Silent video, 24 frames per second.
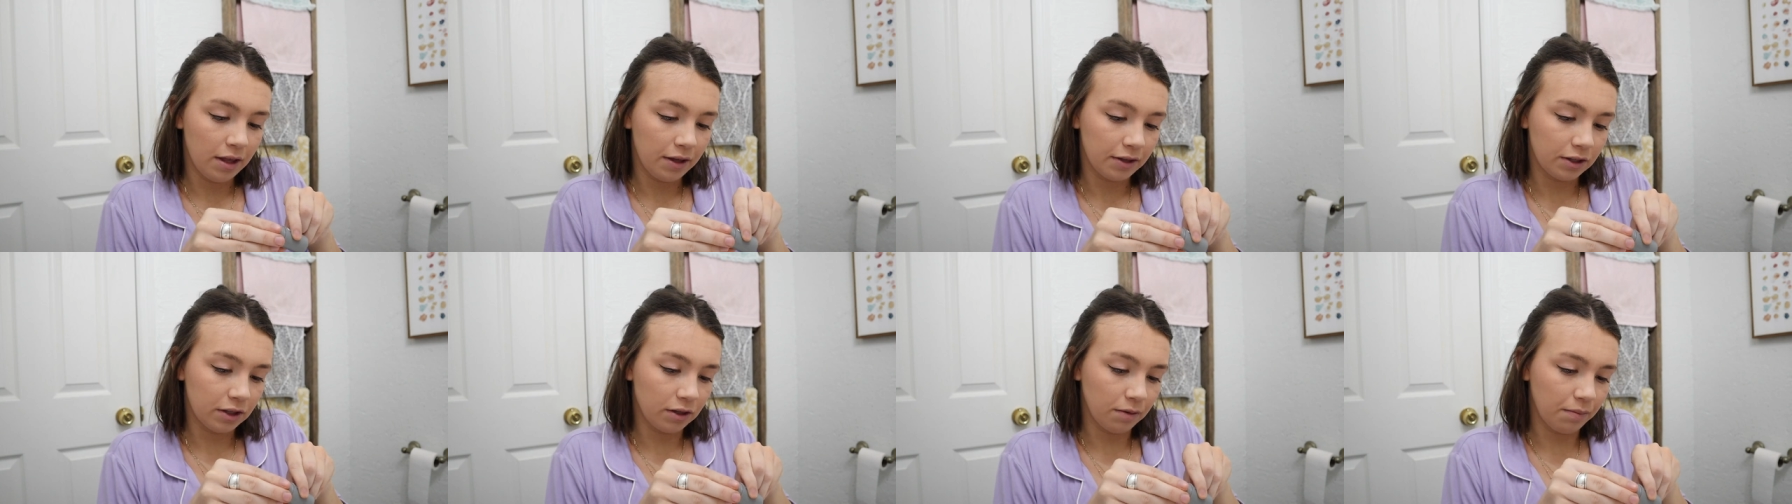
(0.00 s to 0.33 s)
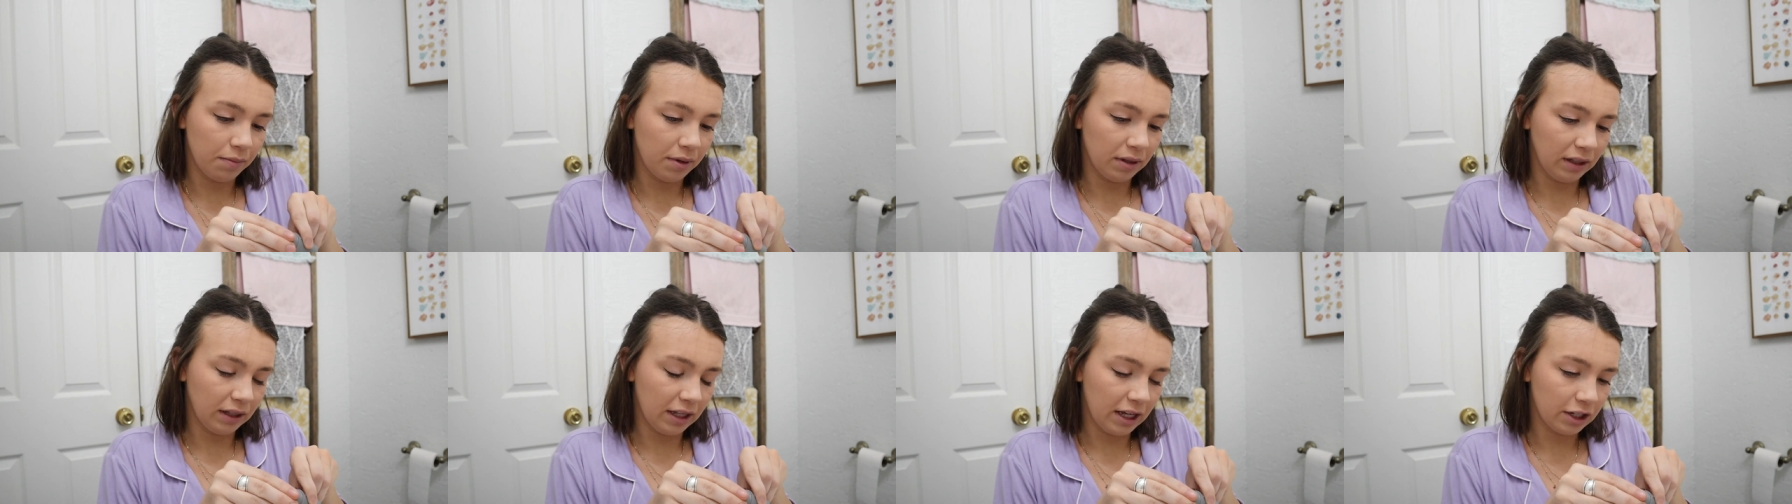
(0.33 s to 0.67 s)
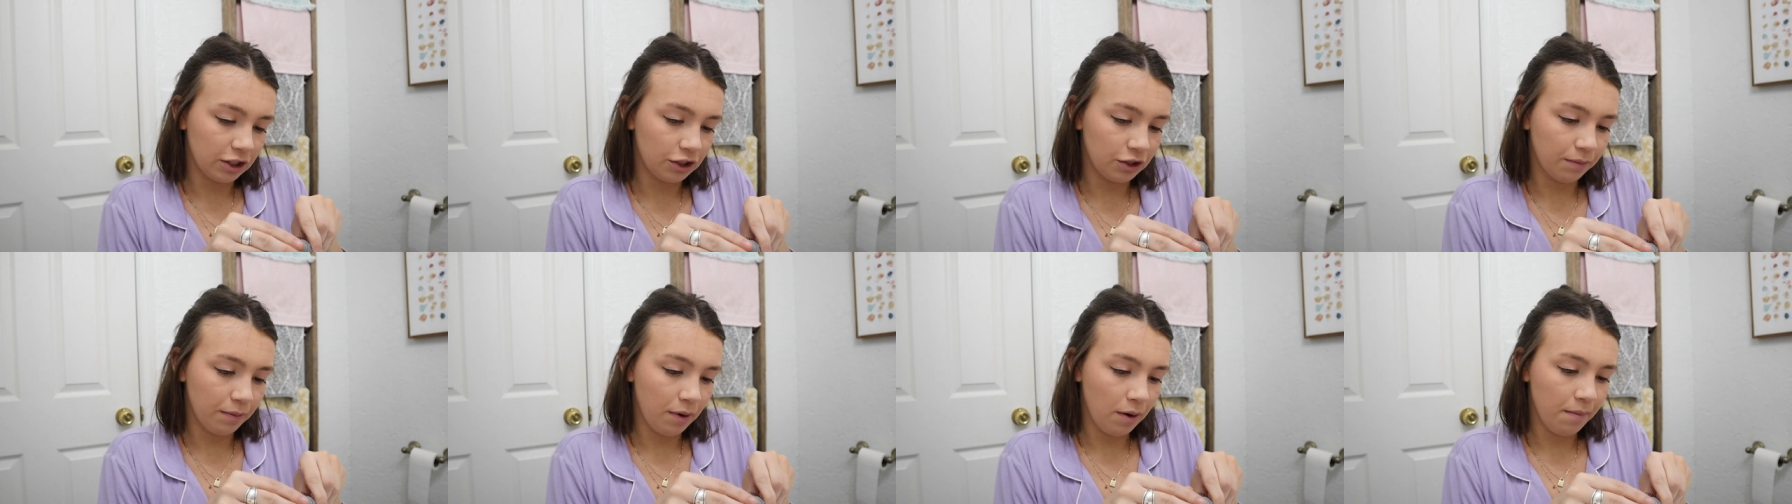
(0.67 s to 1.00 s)
this little
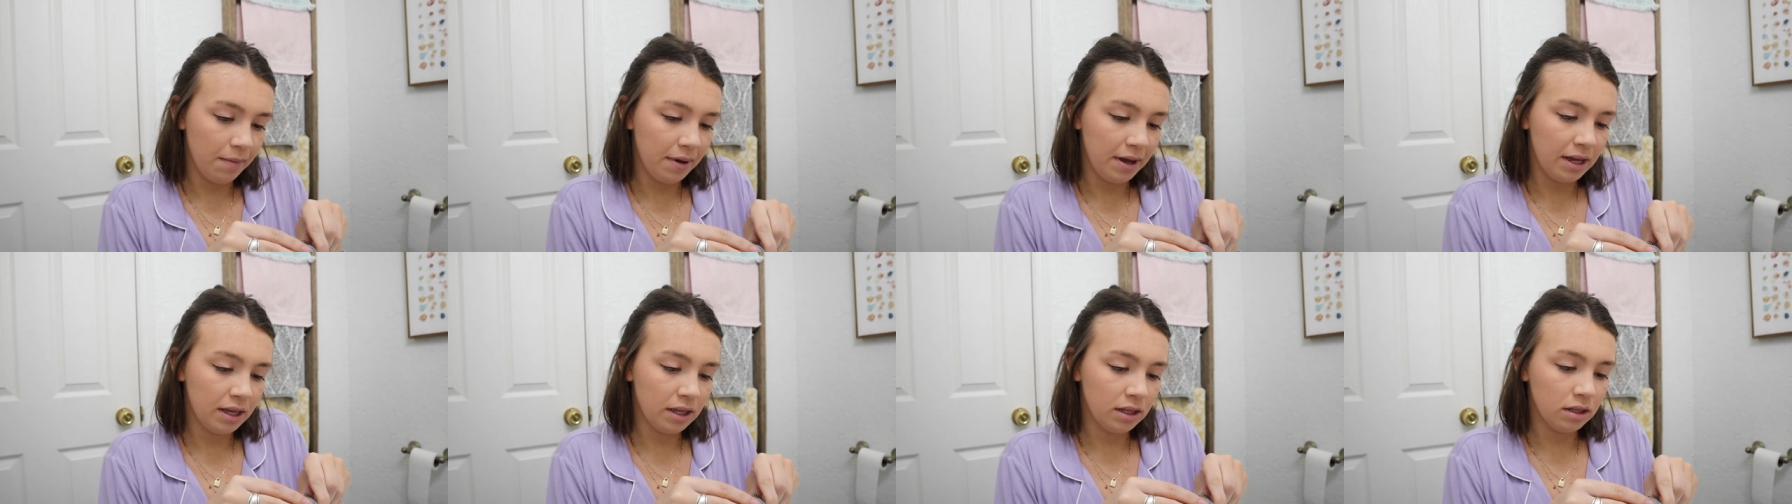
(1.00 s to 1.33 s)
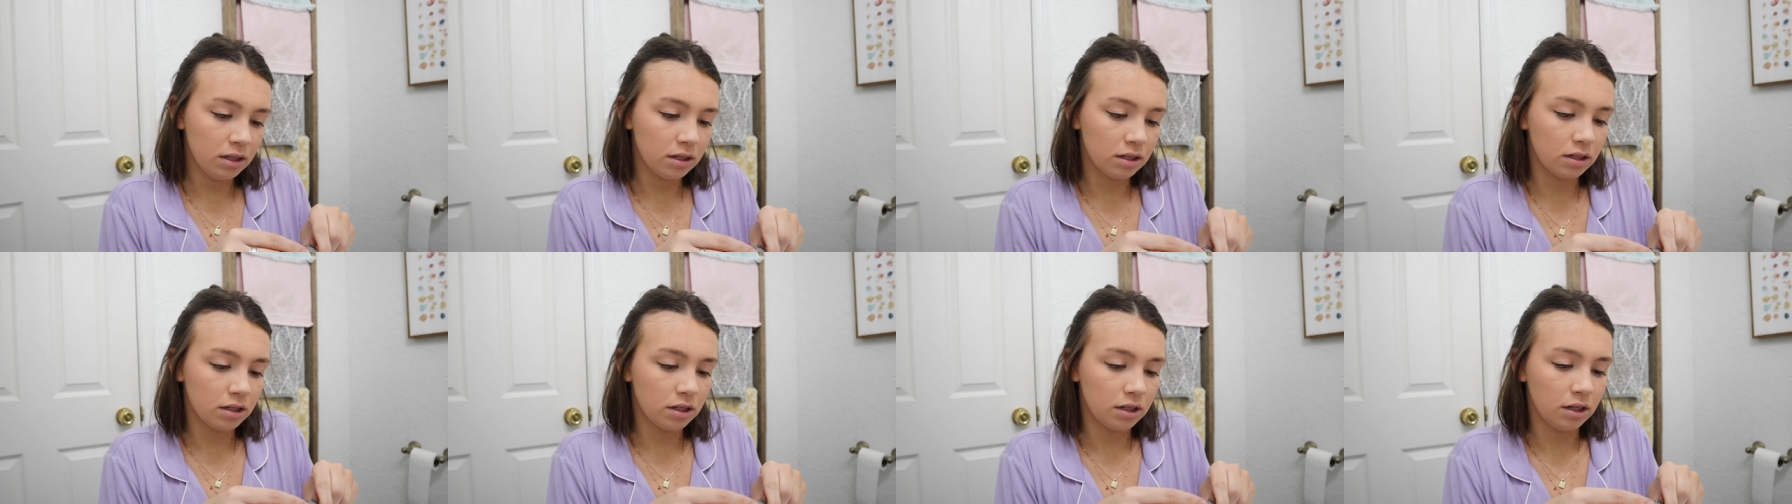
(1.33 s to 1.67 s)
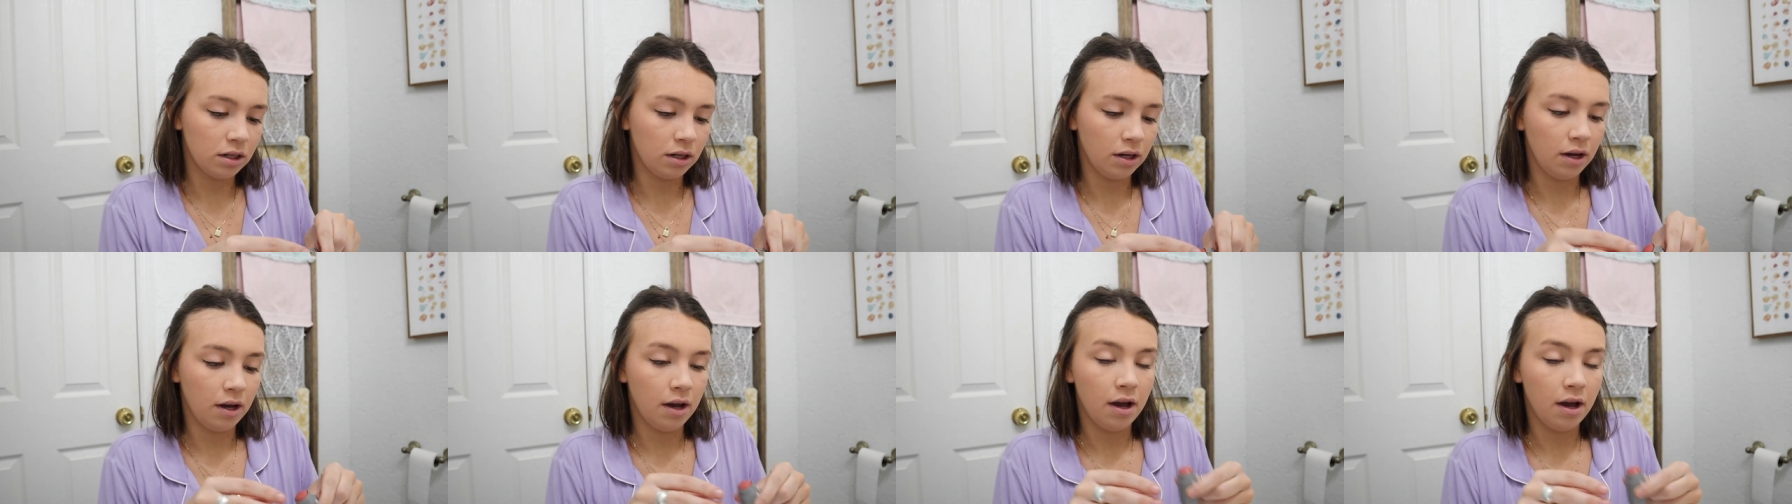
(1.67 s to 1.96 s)
blush moment.